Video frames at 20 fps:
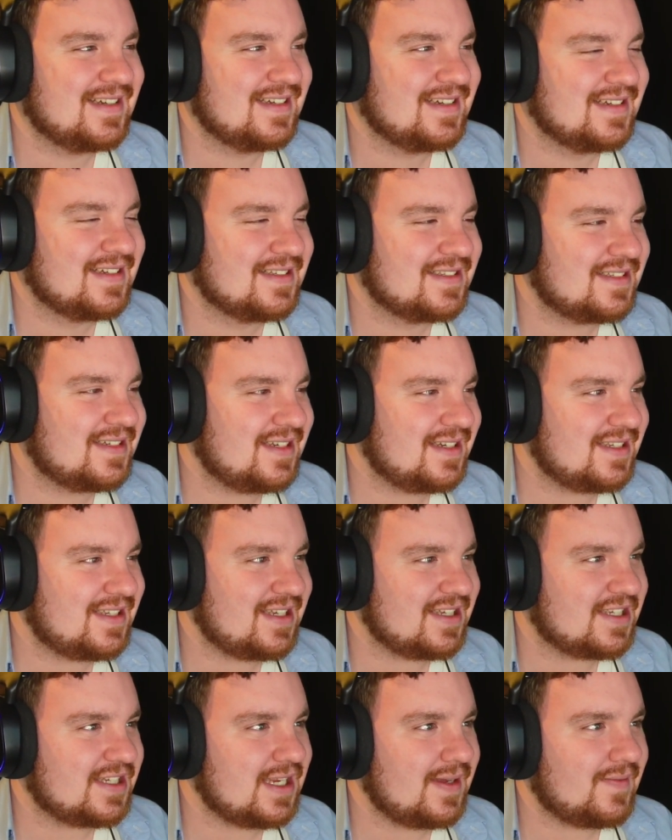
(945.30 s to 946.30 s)
I say,
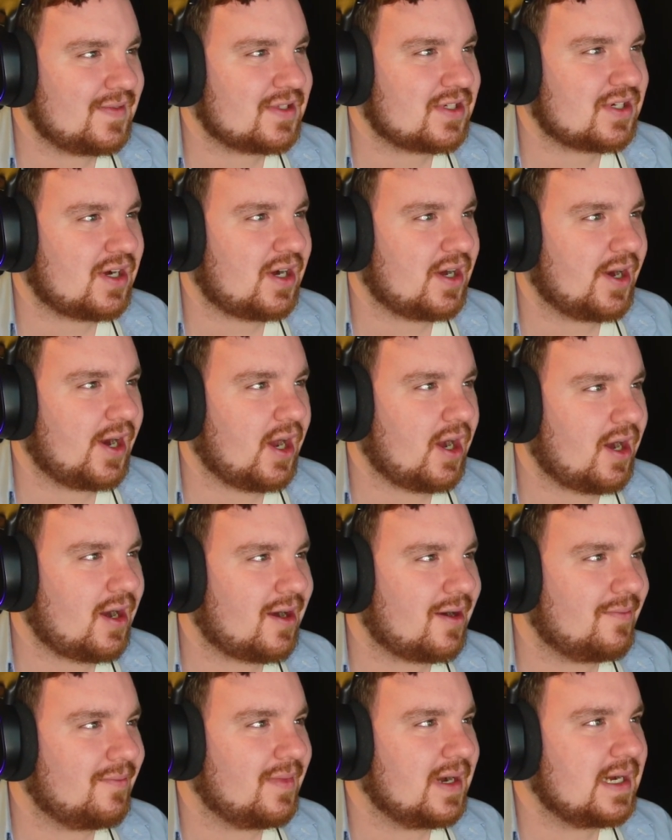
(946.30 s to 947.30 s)
Steven's got an arm.